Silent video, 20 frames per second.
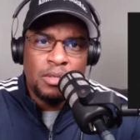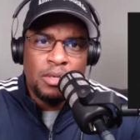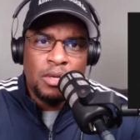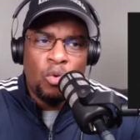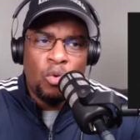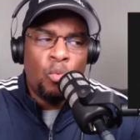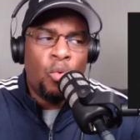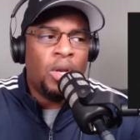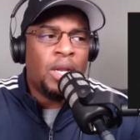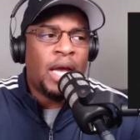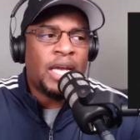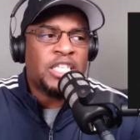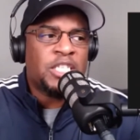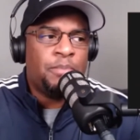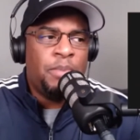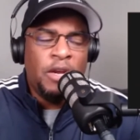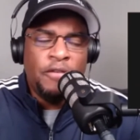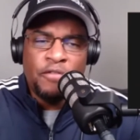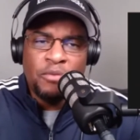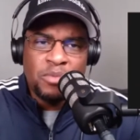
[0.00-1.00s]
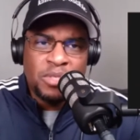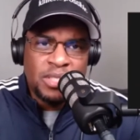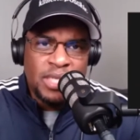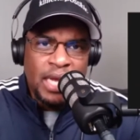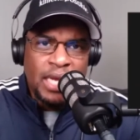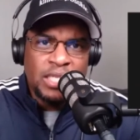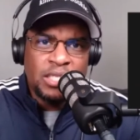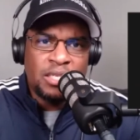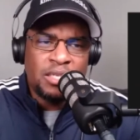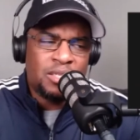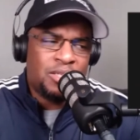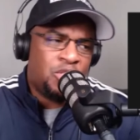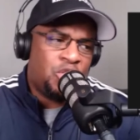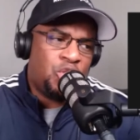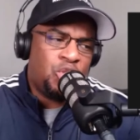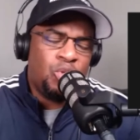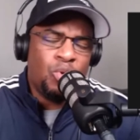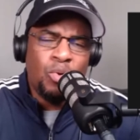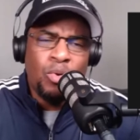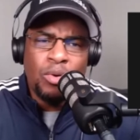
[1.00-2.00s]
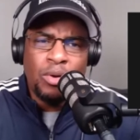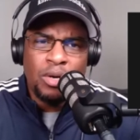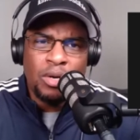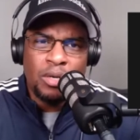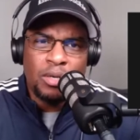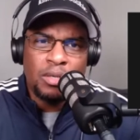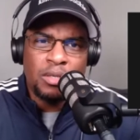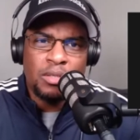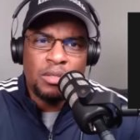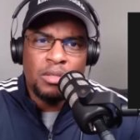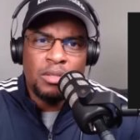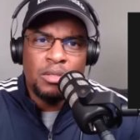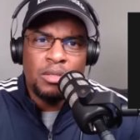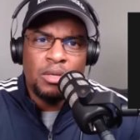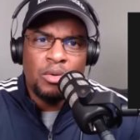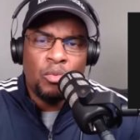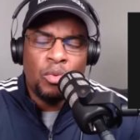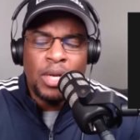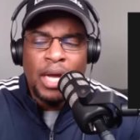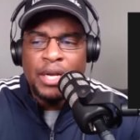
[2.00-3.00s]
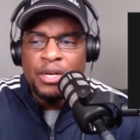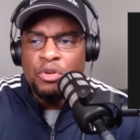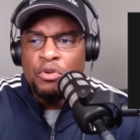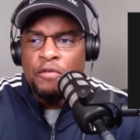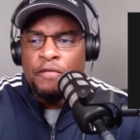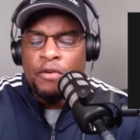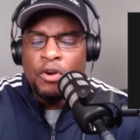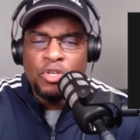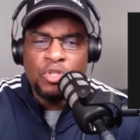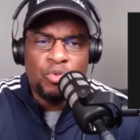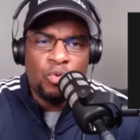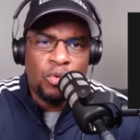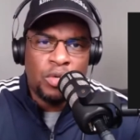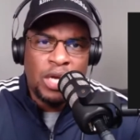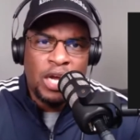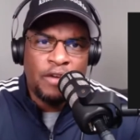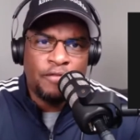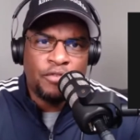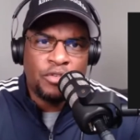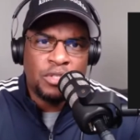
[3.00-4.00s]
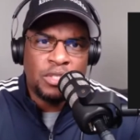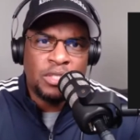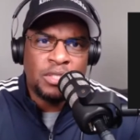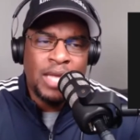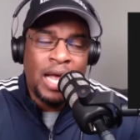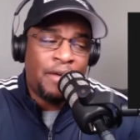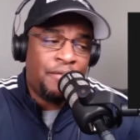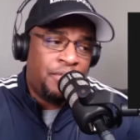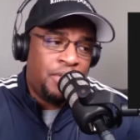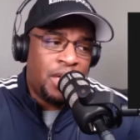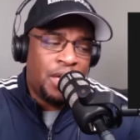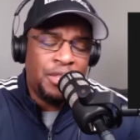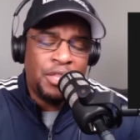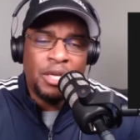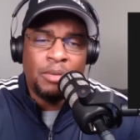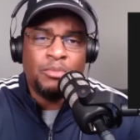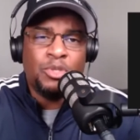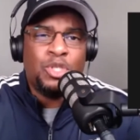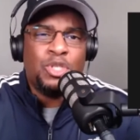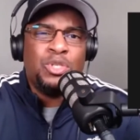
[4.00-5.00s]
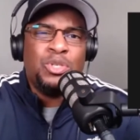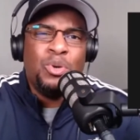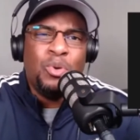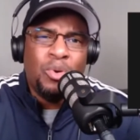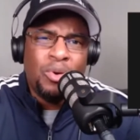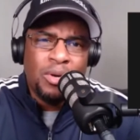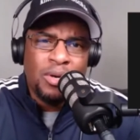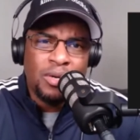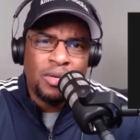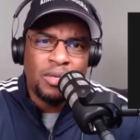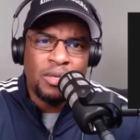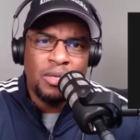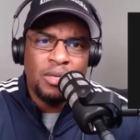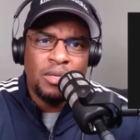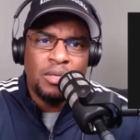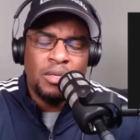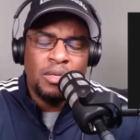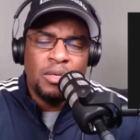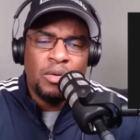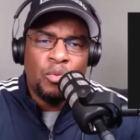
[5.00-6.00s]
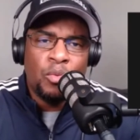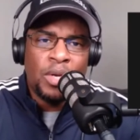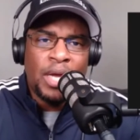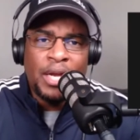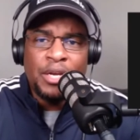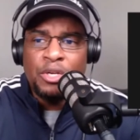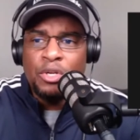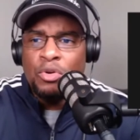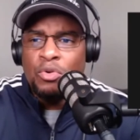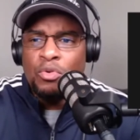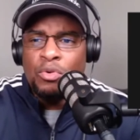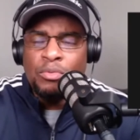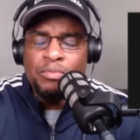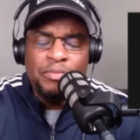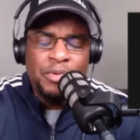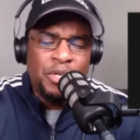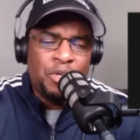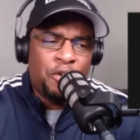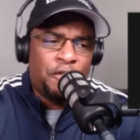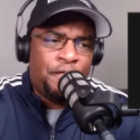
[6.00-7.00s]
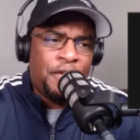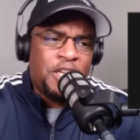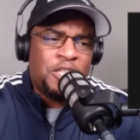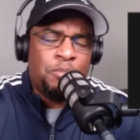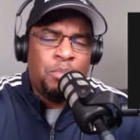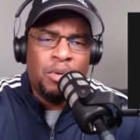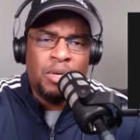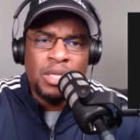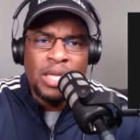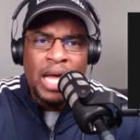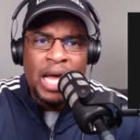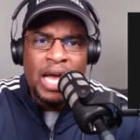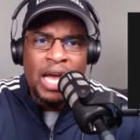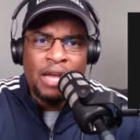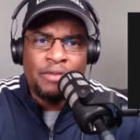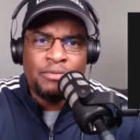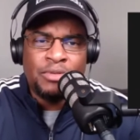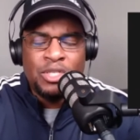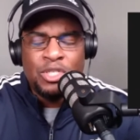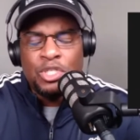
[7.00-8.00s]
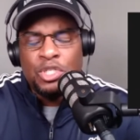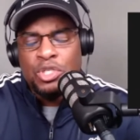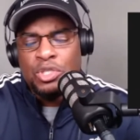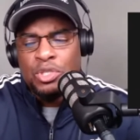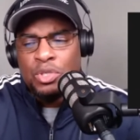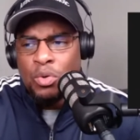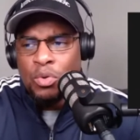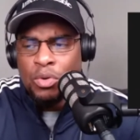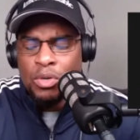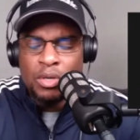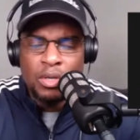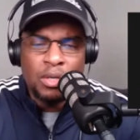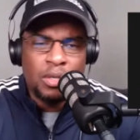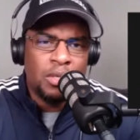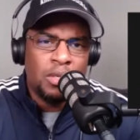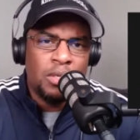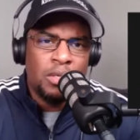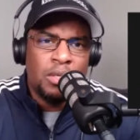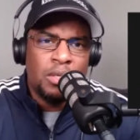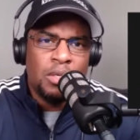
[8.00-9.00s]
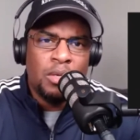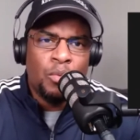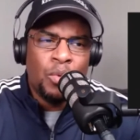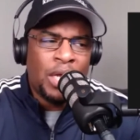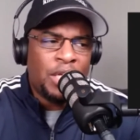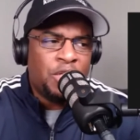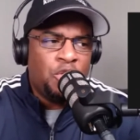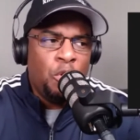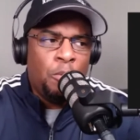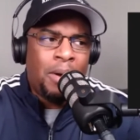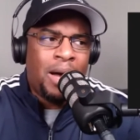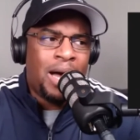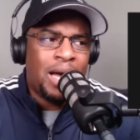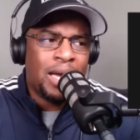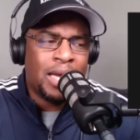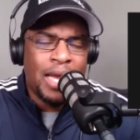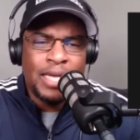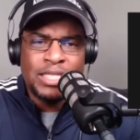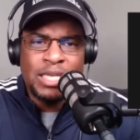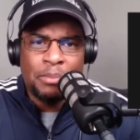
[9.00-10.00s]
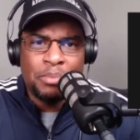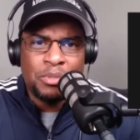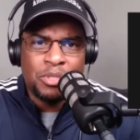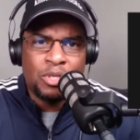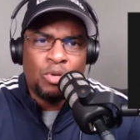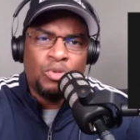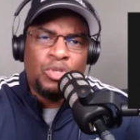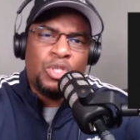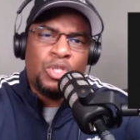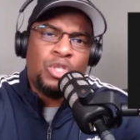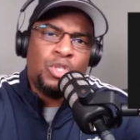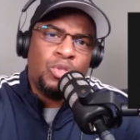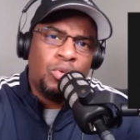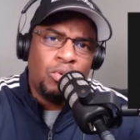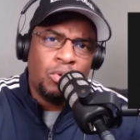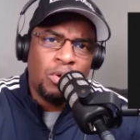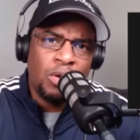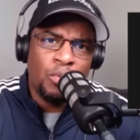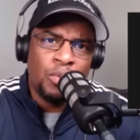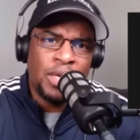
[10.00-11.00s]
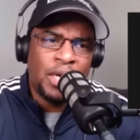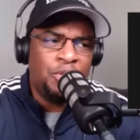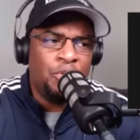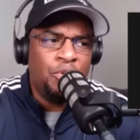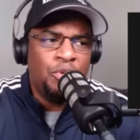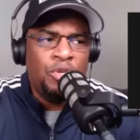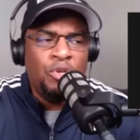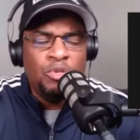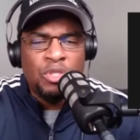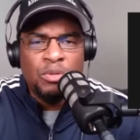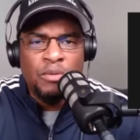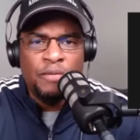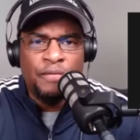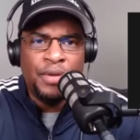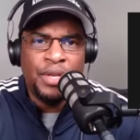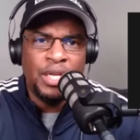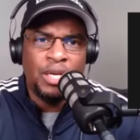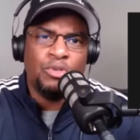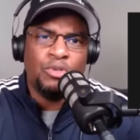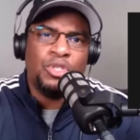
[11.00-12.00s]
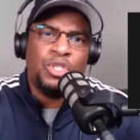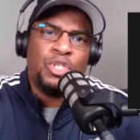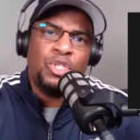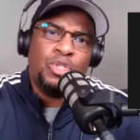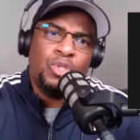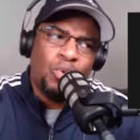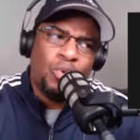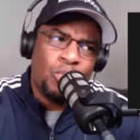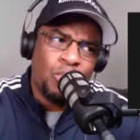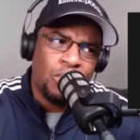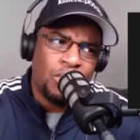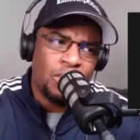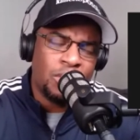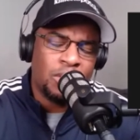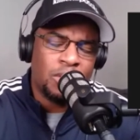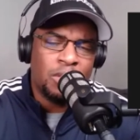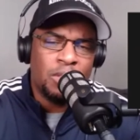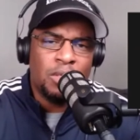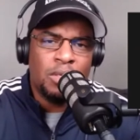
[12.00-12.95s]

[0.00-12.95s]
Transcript: Will I speak from stages? Sure. Will I do virtual conferences? I've done them. Sure. Will I do, you know, Facebook lives? Sure. Will I do podcast episodes? Sure. Will I do YouTube videos? Sure.